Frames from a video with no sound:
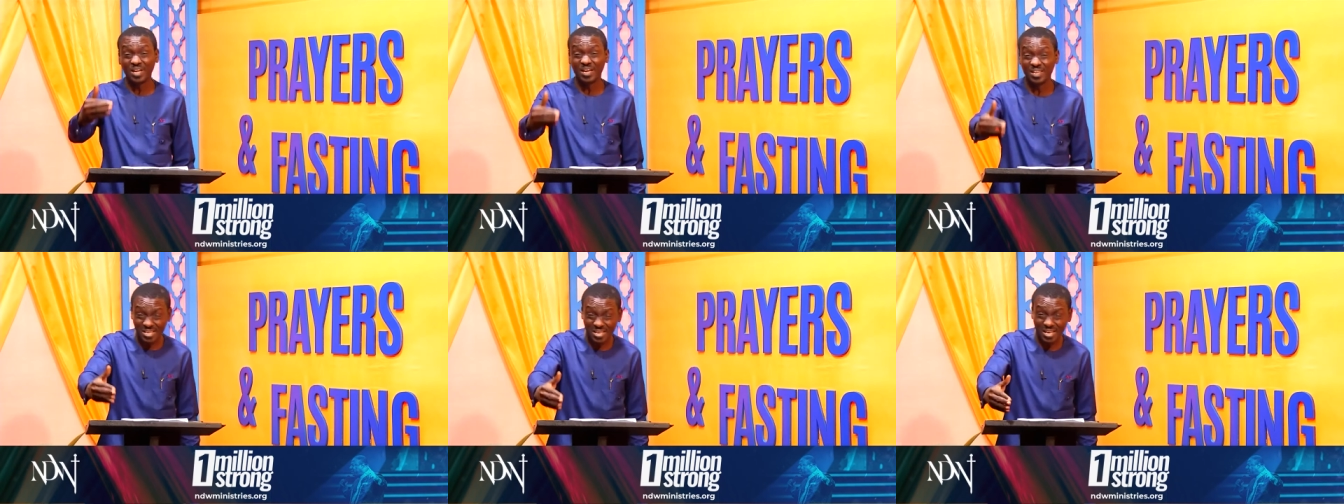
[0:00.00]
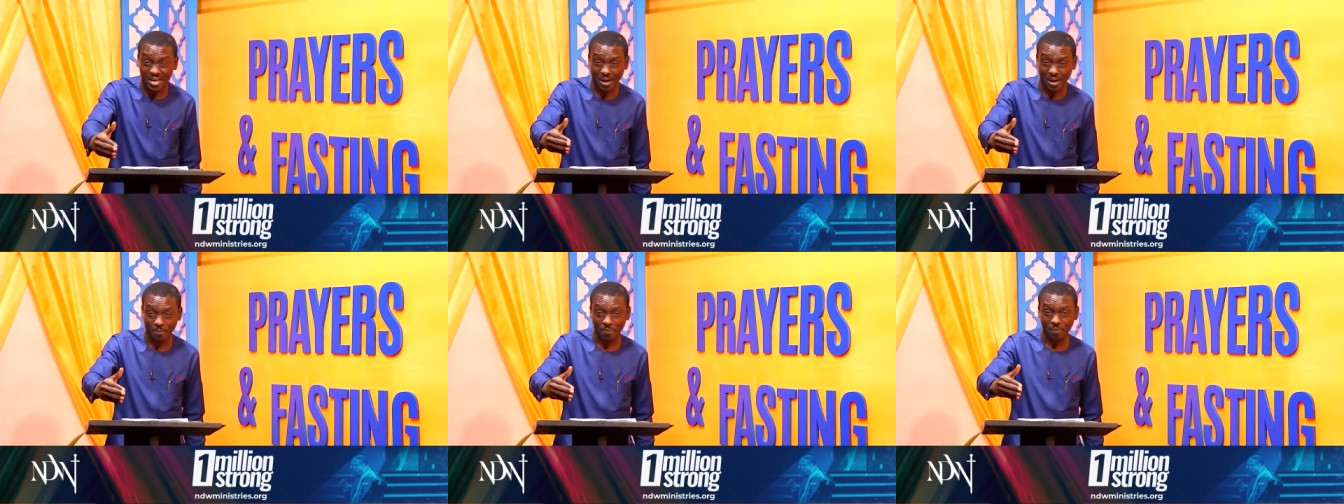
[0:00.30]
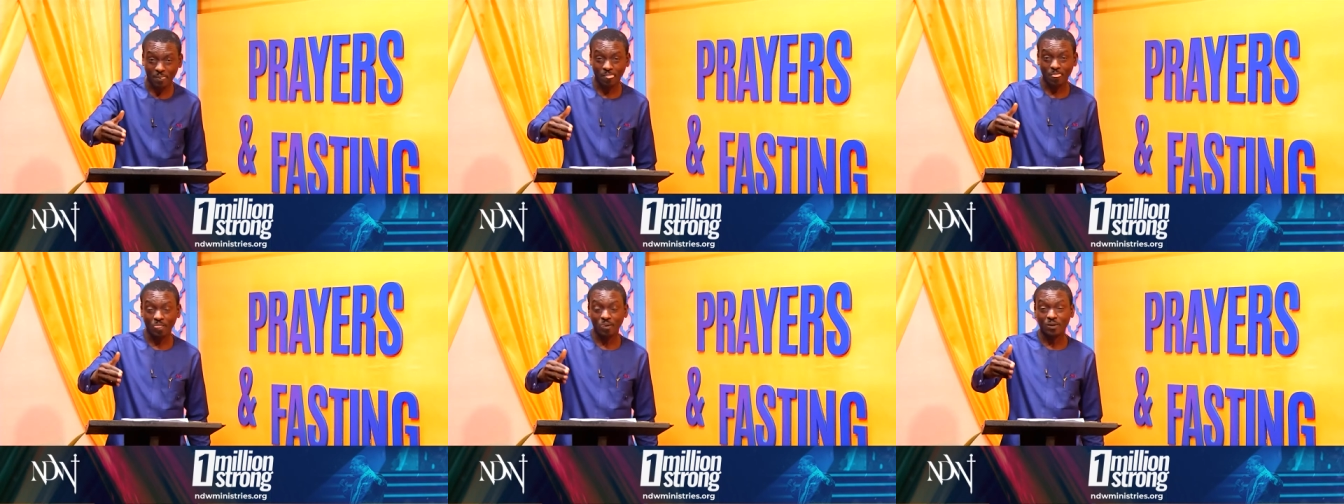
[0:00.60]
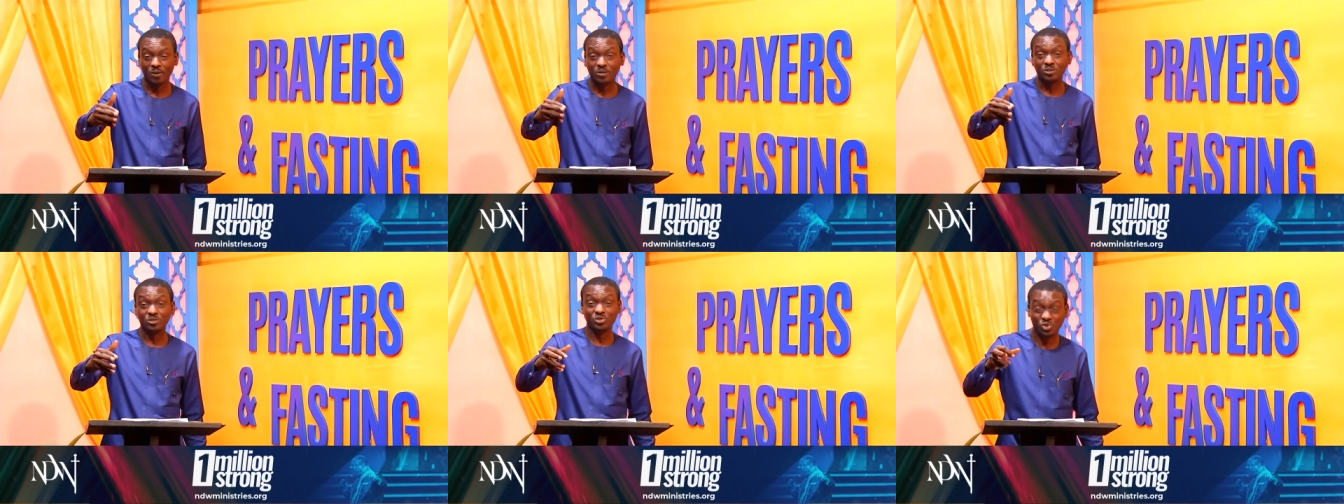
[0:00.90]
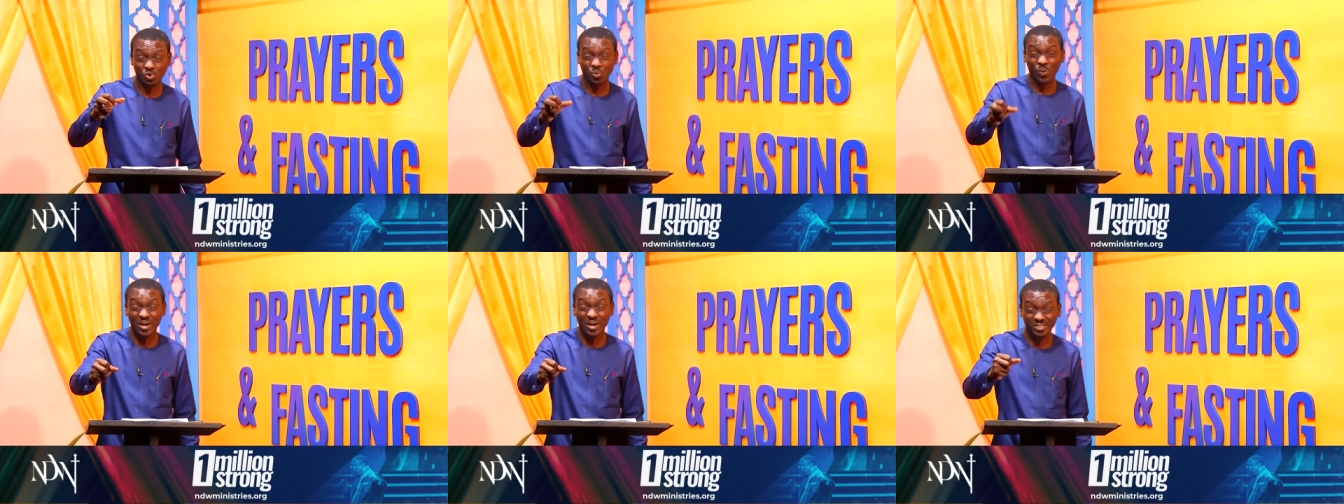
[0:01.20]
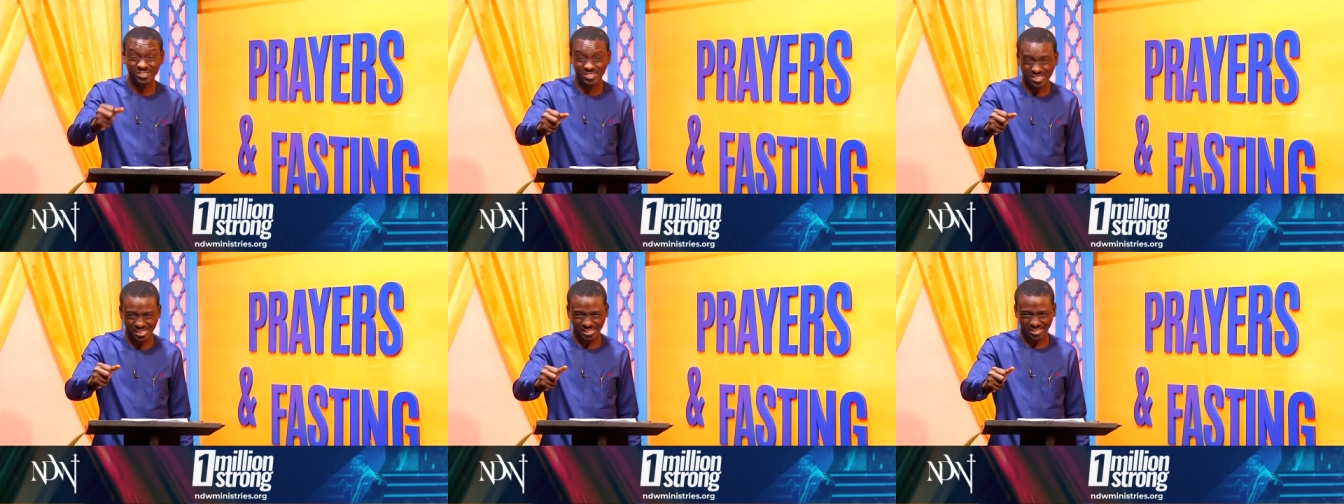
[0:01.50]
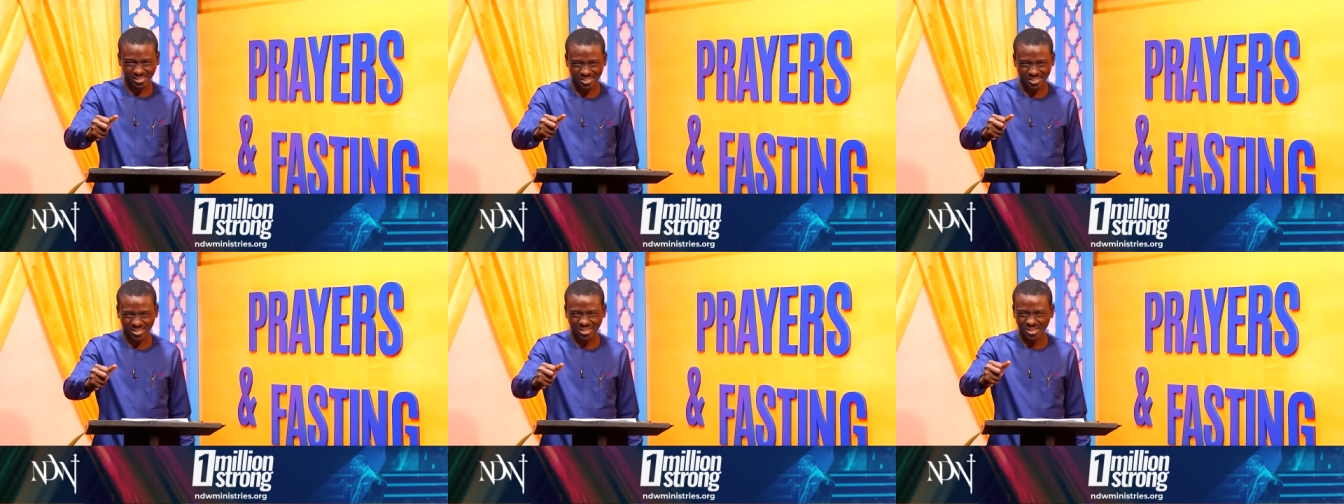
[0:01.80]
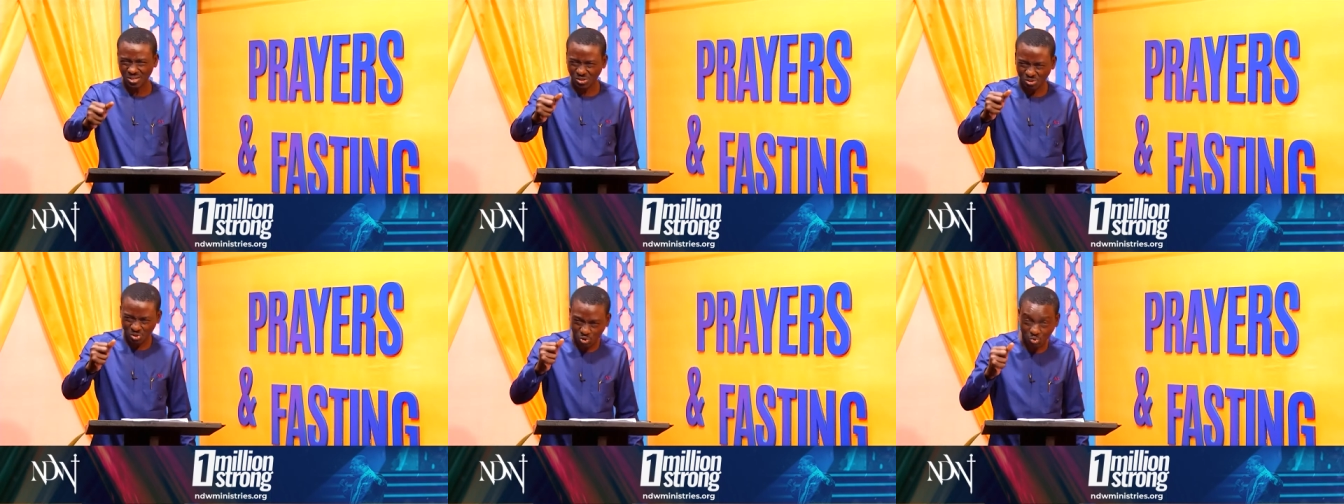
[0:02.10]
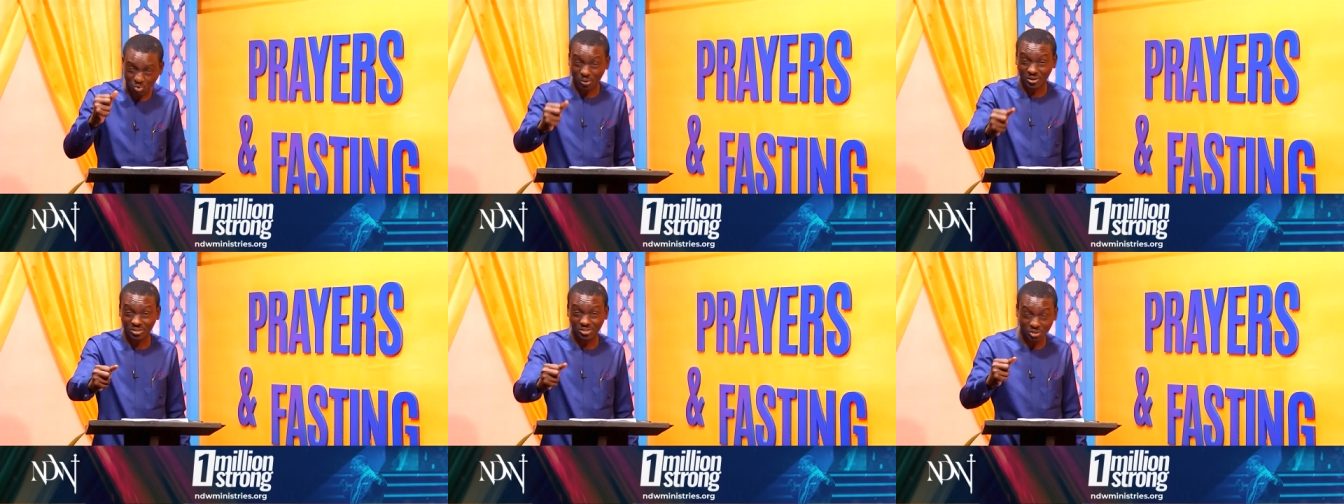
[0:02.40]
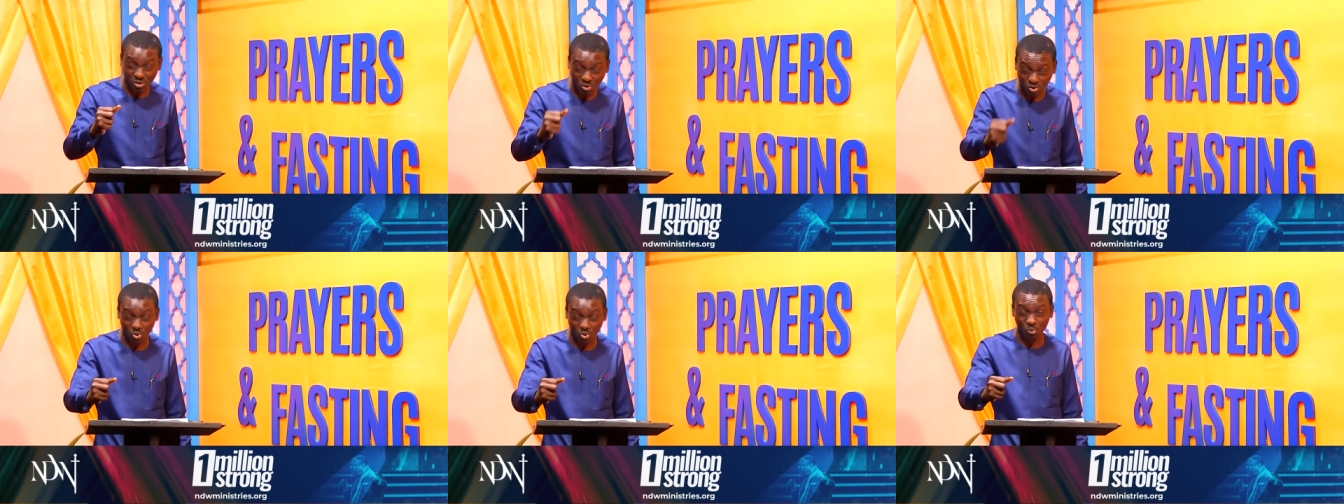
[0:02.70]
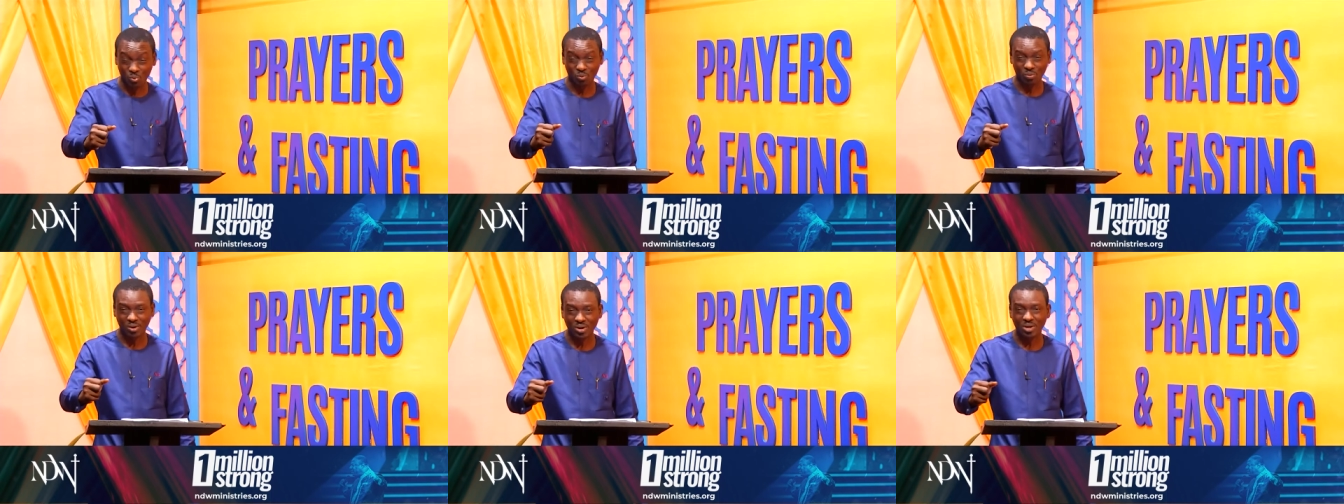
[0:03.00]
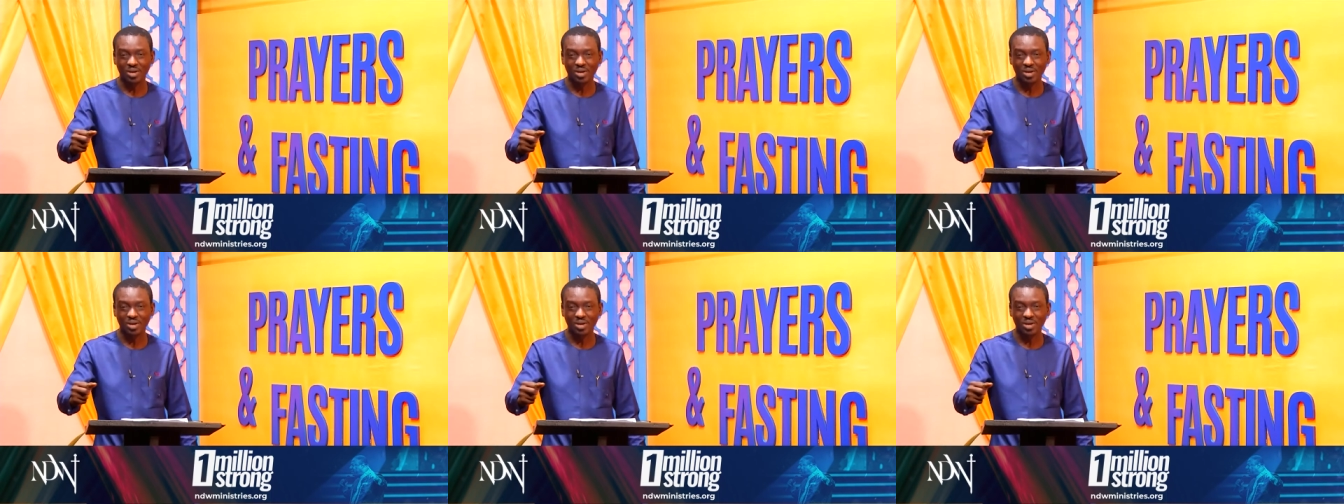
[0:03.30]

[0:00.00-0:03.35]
the year 2022,